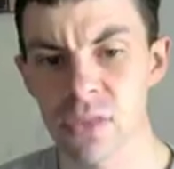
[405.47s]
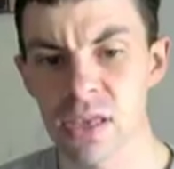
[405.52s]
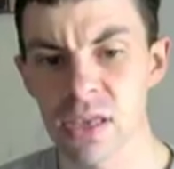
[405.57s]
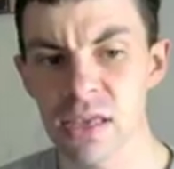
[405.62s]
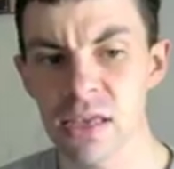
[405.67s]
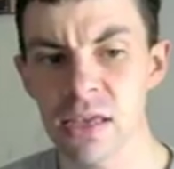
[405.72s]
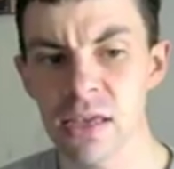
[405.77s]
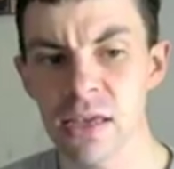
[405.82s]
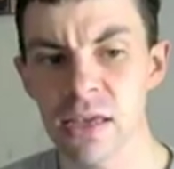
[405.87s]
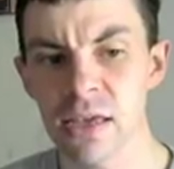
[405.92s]

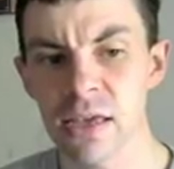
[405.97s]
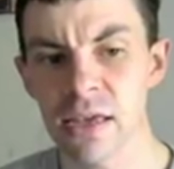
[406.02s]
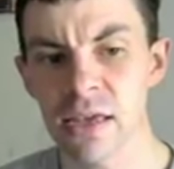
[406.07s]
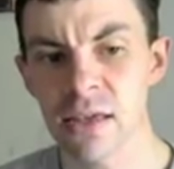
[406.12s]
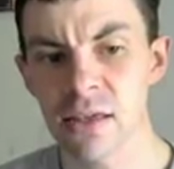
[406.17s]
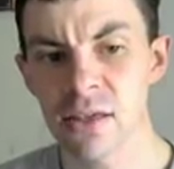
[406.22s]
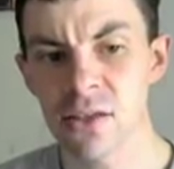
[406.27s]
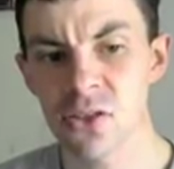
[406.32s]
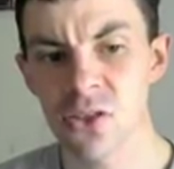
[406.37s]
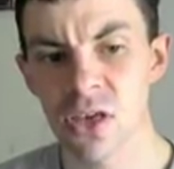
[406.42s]

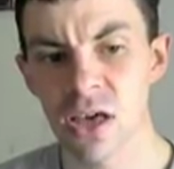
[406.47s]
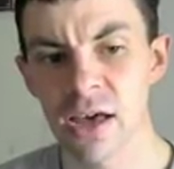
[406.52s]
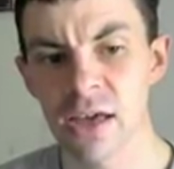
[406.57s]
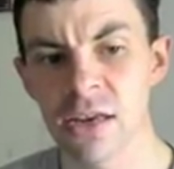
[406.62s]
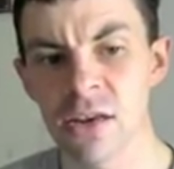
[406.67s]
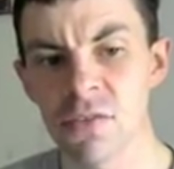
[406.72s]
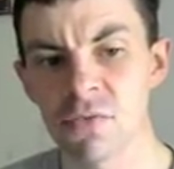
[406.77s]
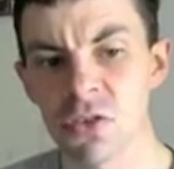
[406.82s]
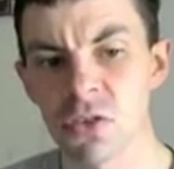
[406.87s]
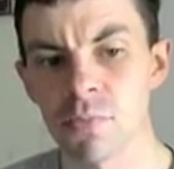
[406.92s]
He is
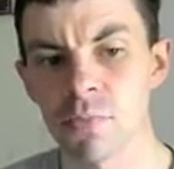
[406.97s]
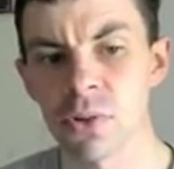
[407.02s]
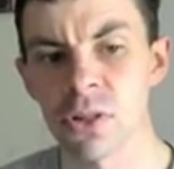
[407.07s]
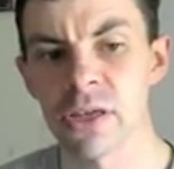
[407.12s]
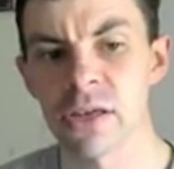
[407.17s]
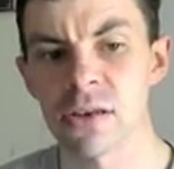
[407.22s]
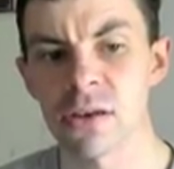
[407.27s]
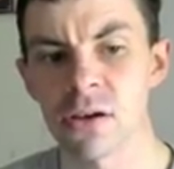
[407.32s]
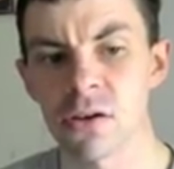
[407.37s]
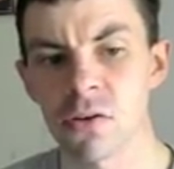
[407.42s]
kind of
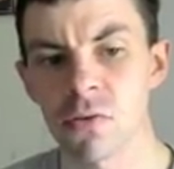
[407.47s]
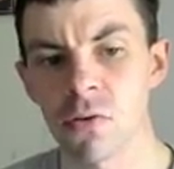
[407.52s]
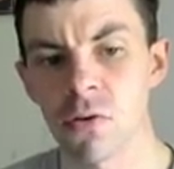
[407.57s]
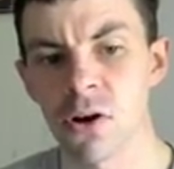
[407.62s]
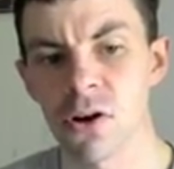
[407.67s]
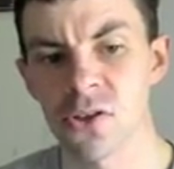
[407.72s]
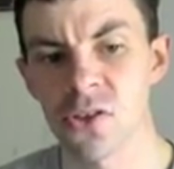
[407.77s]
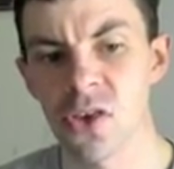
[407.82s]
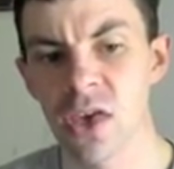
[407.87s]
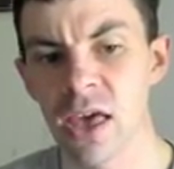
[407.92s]
split
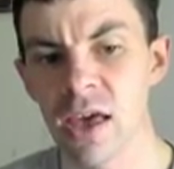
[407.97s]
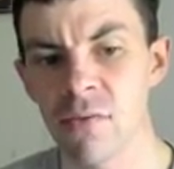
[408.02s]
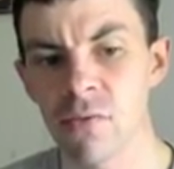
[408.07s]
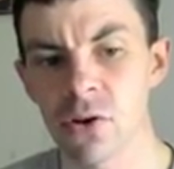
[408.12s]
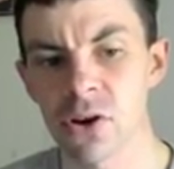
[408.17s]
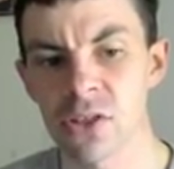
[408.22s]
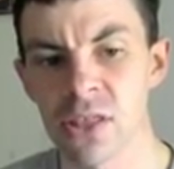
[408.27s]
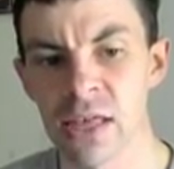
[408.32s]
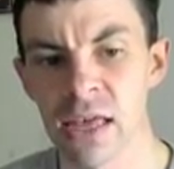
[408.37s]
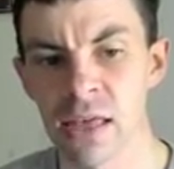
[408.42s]
across
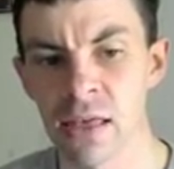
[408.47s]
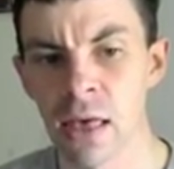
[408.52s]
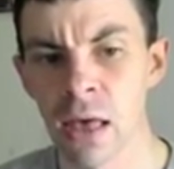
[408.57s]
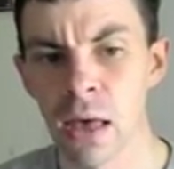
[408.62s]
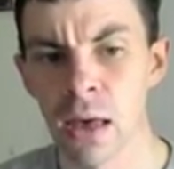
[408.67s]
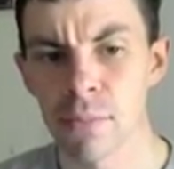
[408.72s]
everything.